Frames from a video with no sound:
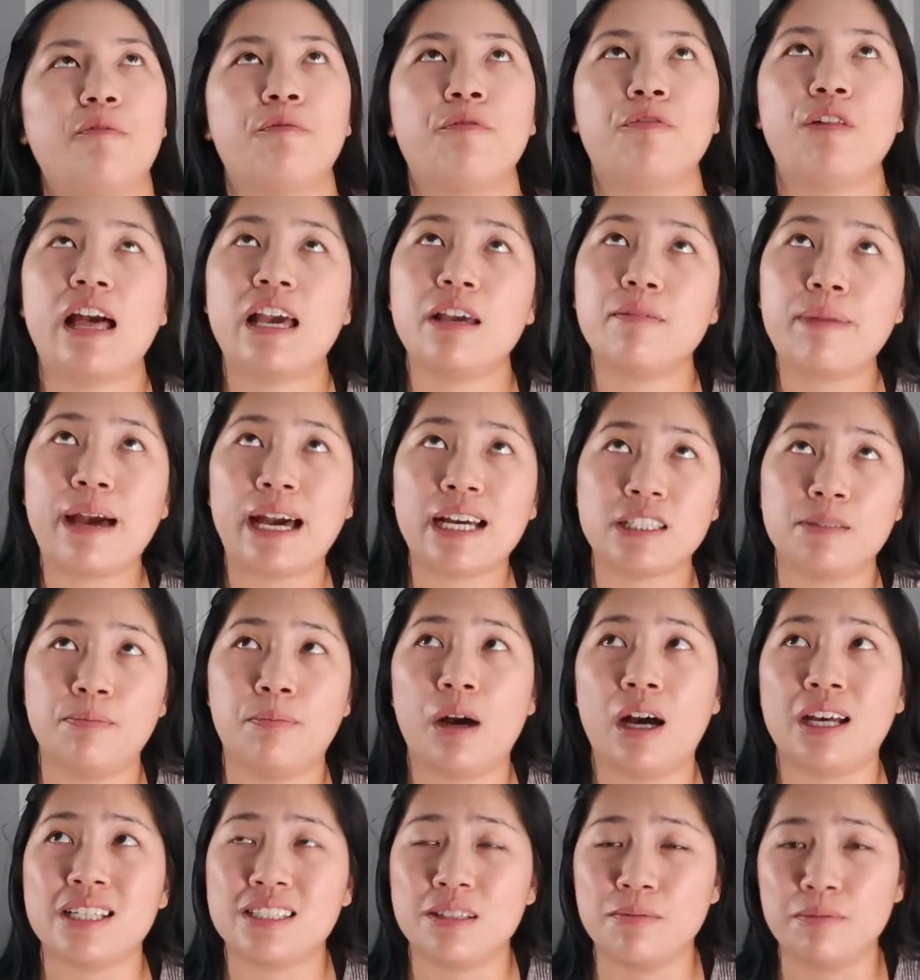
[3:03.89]
Flying back to
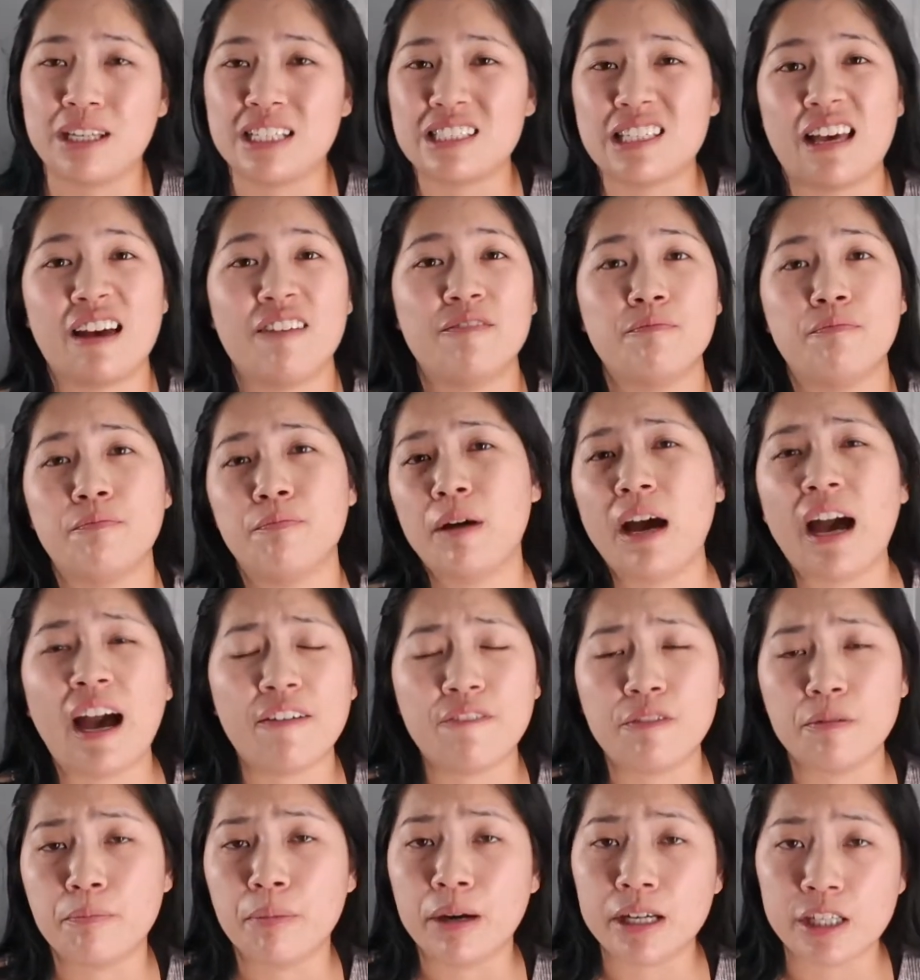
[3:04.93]
Boston because I
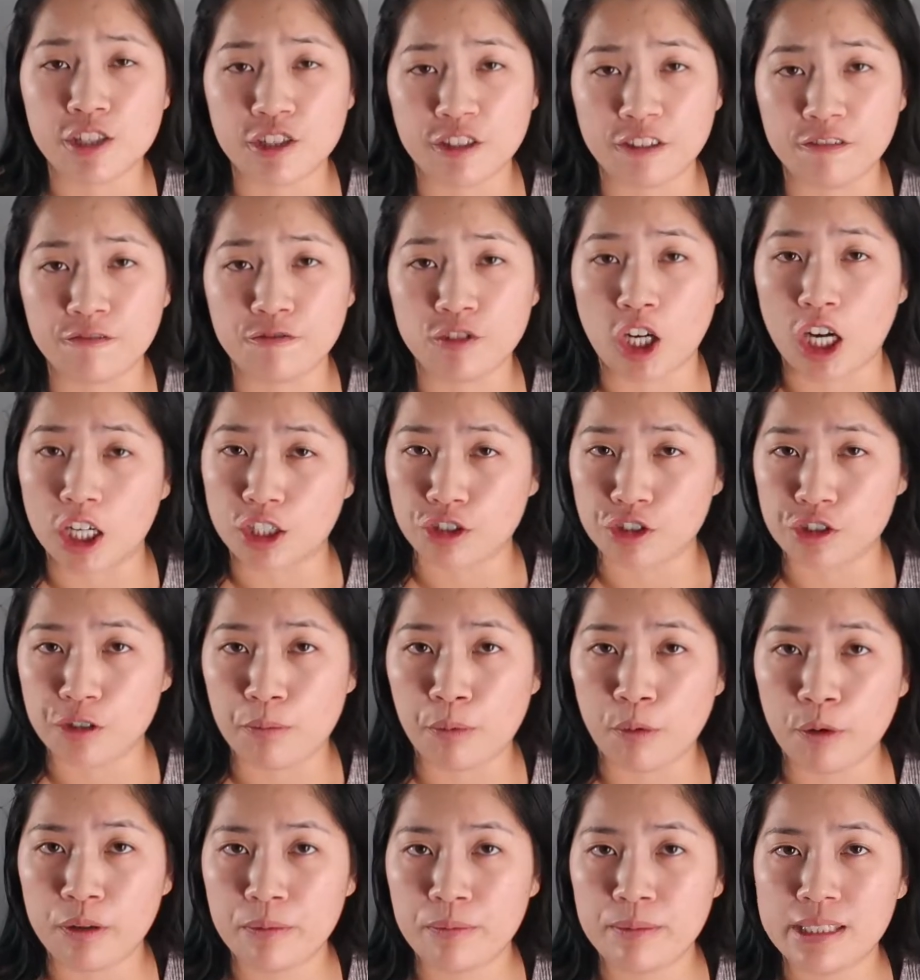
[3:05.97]
have a bunch of doctor's
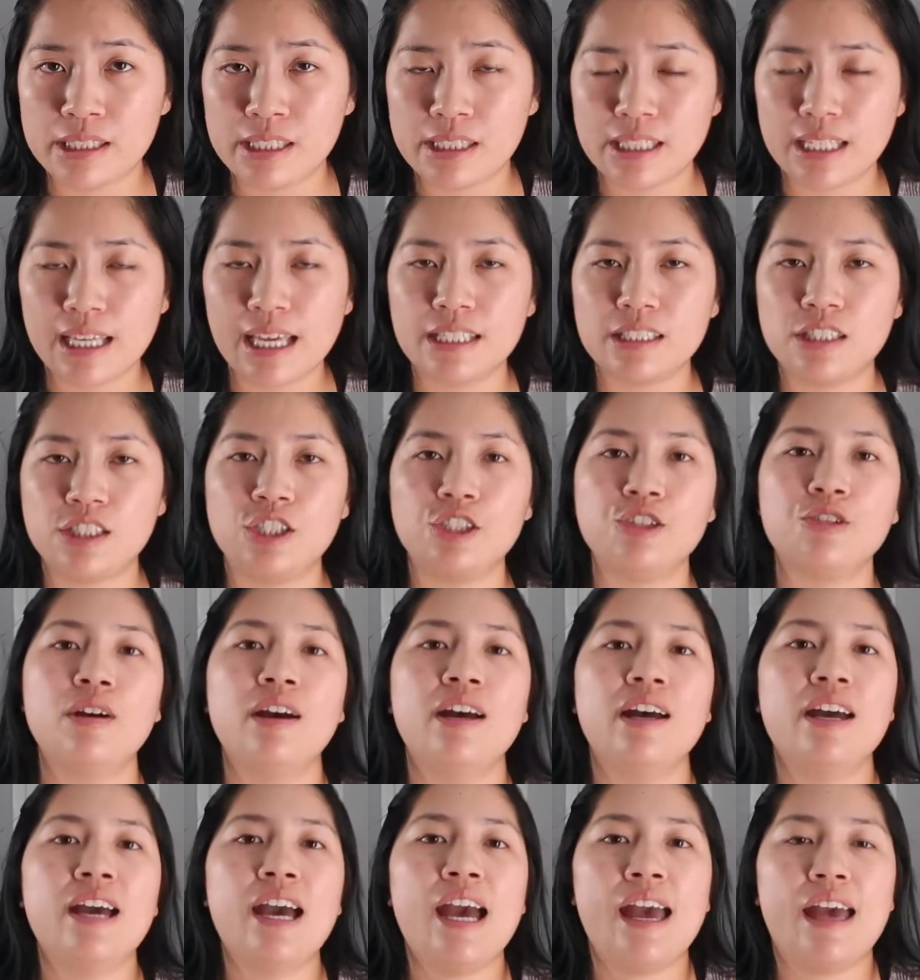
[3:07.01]
appointments to get to,
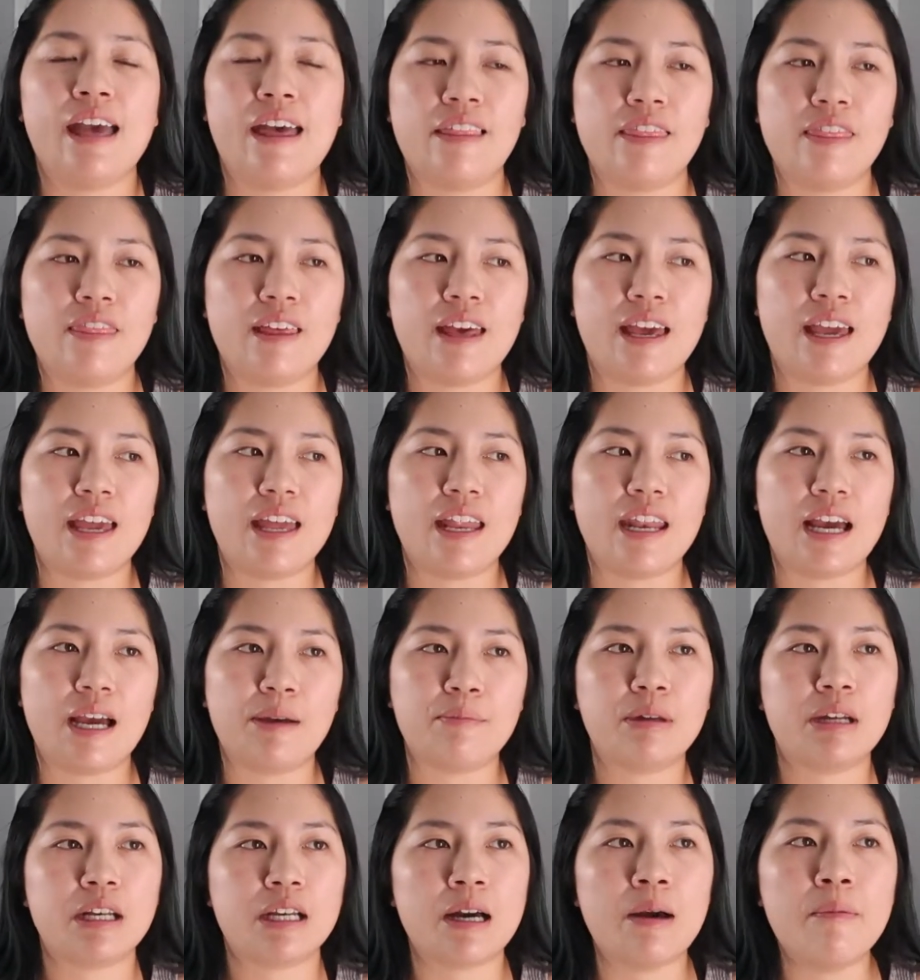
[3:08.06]
and then
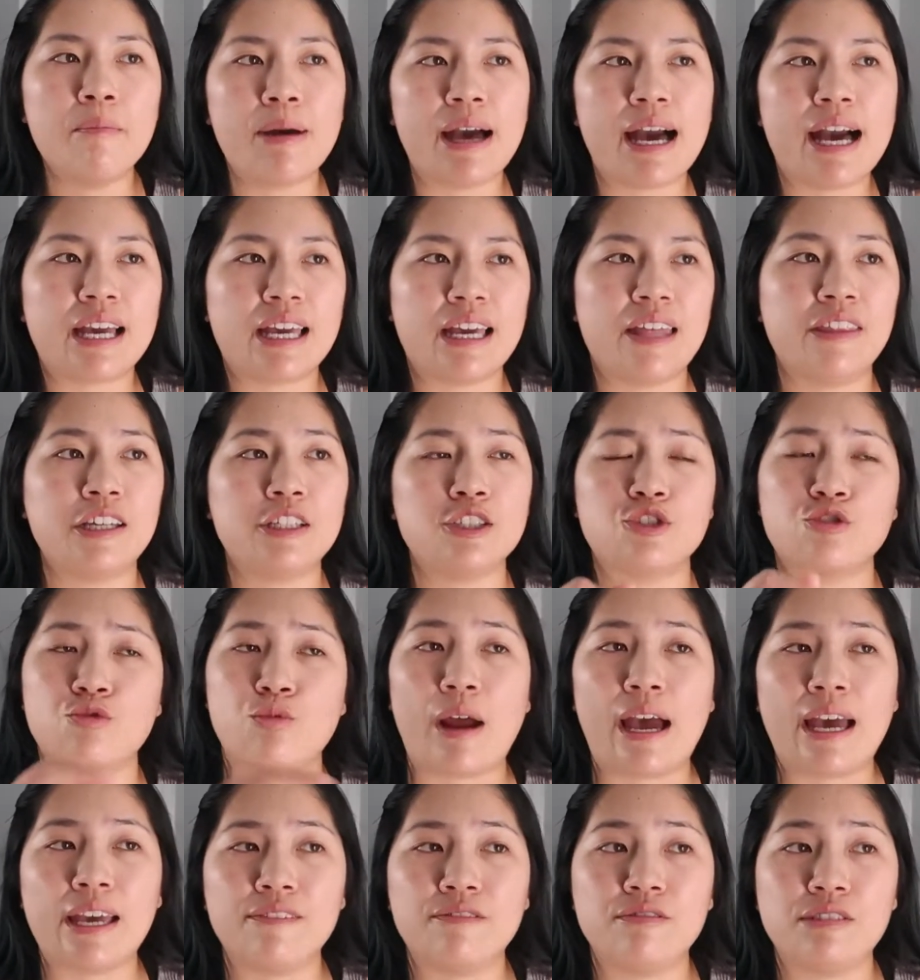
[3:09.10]
I'm gonna come back and then
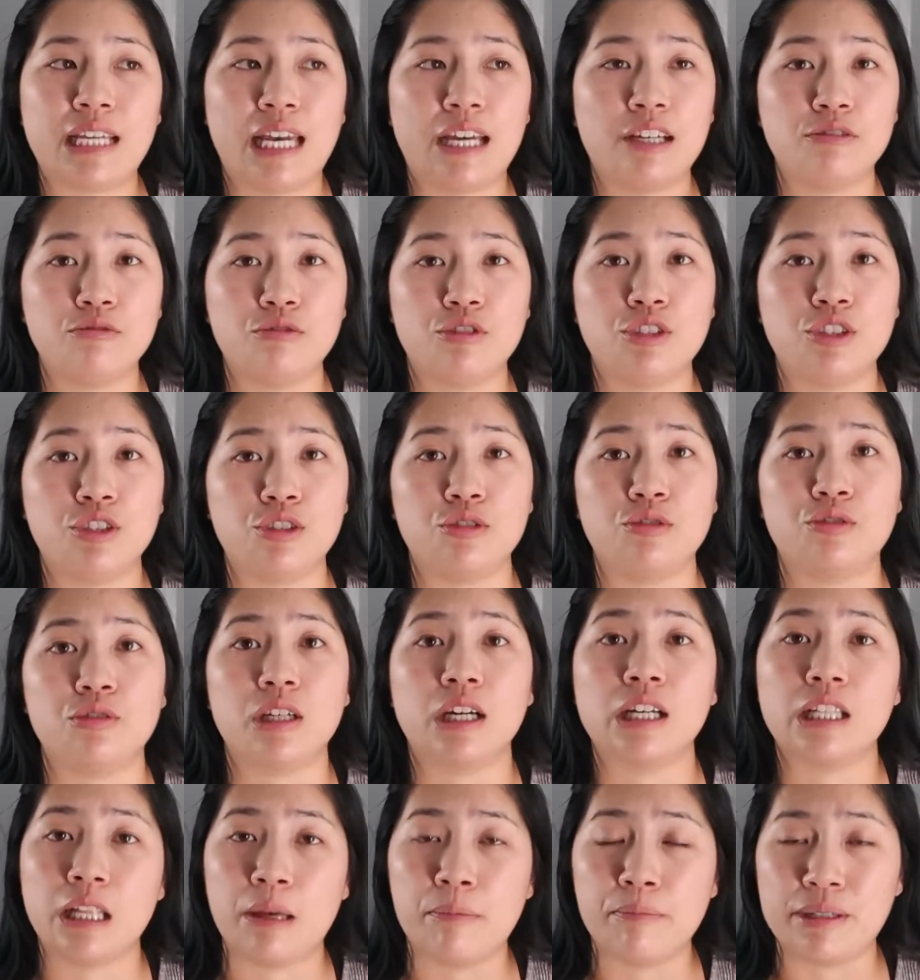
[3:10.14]
drive down to
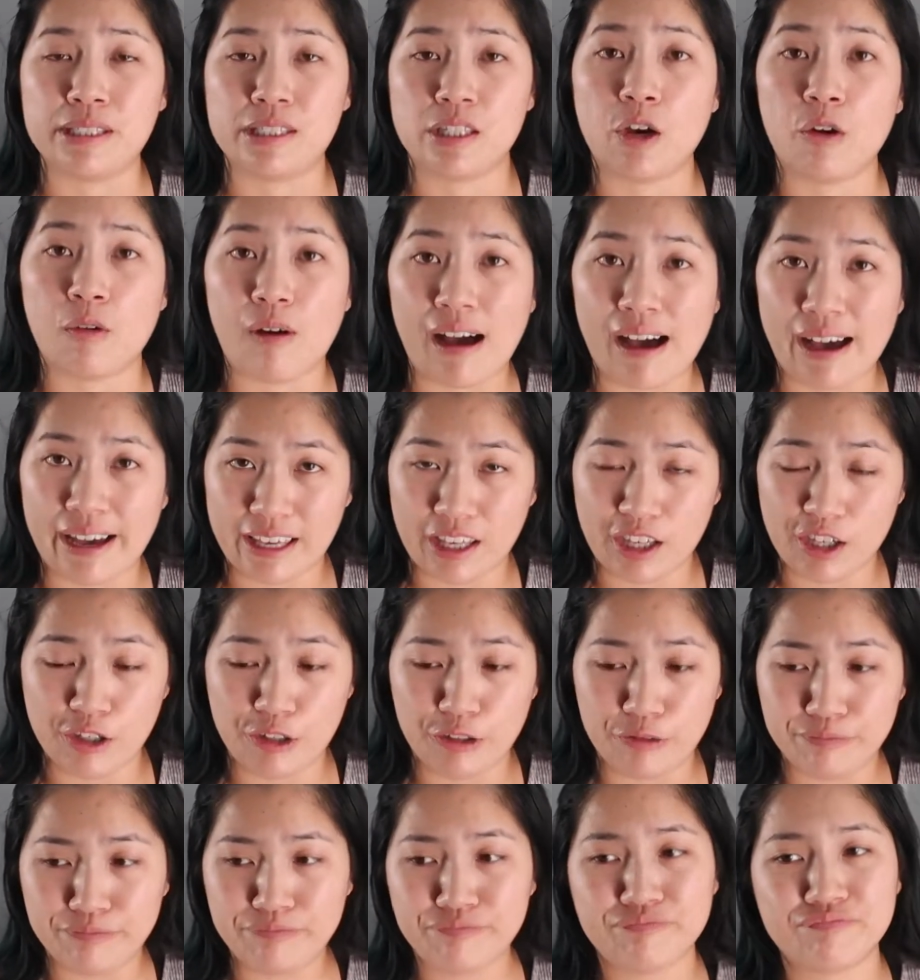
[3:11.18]
Columbus,
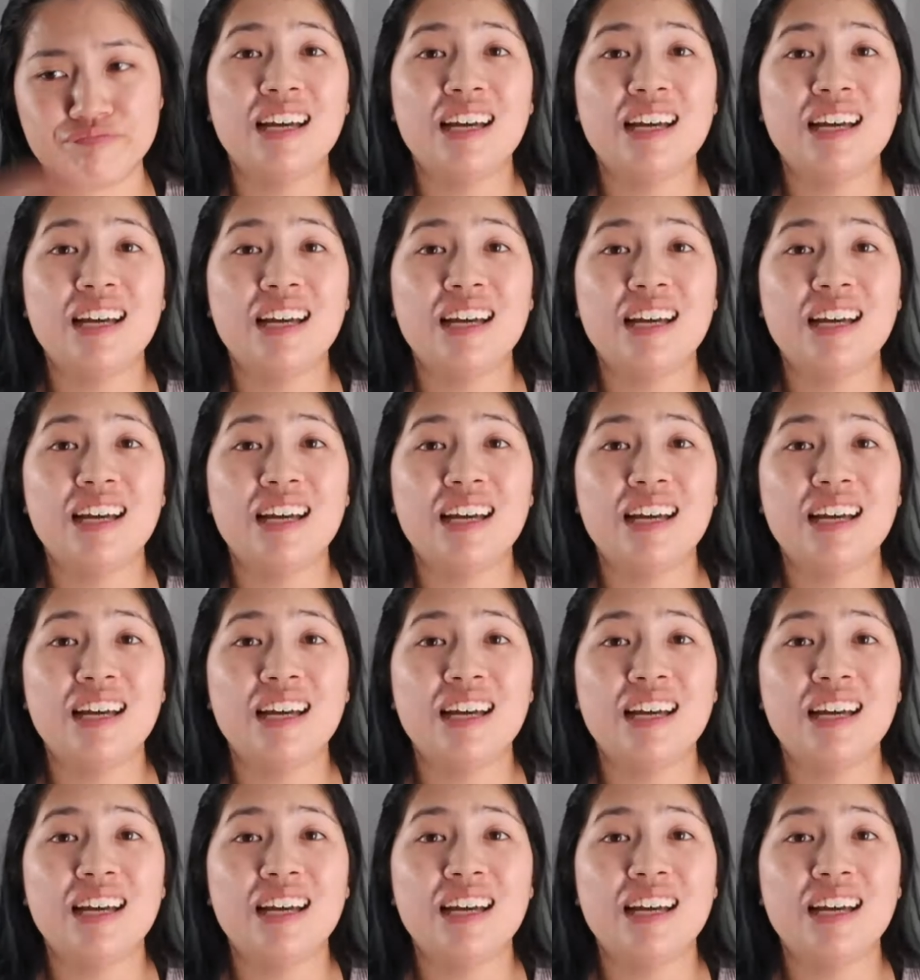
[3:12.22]
Ohio.